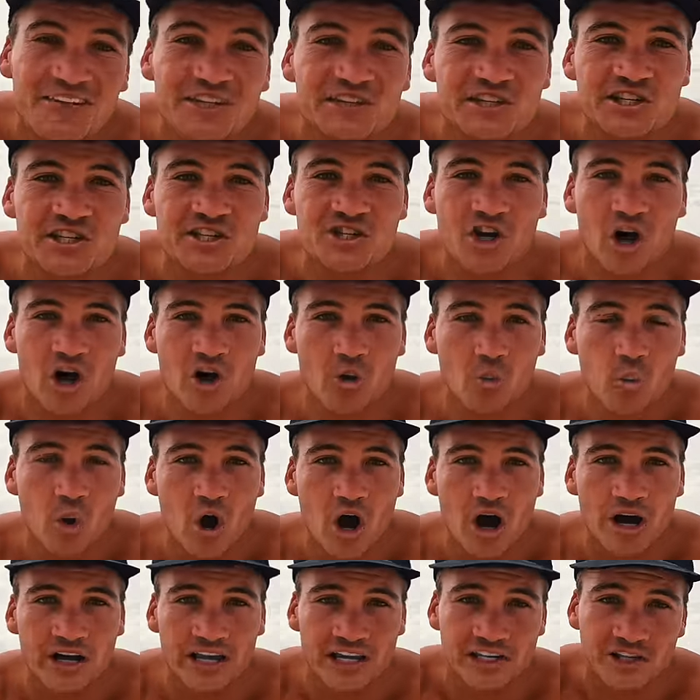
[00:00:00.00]
this is gonna
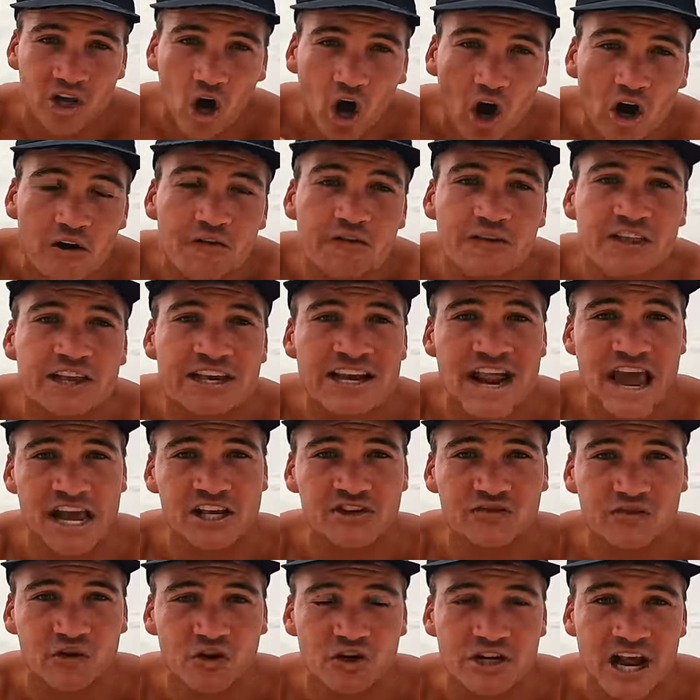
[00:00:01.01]
work is over the
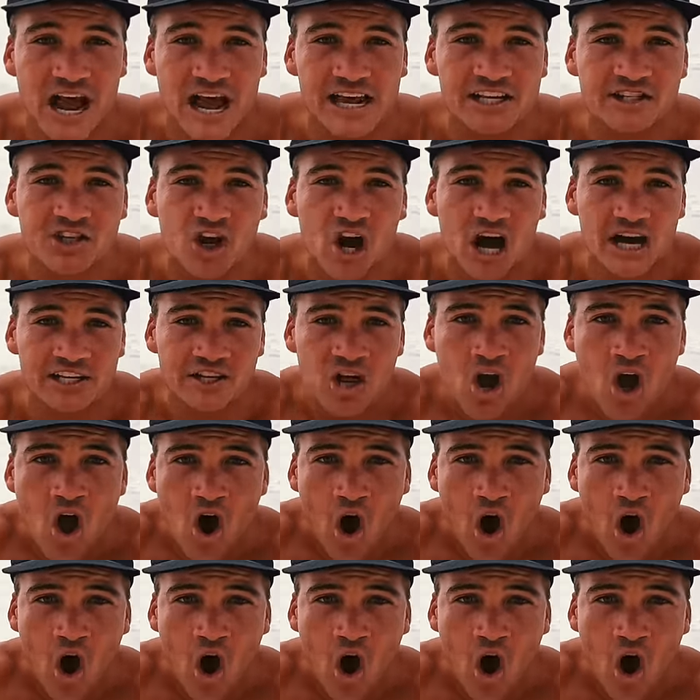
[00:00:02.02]
next few days, guys,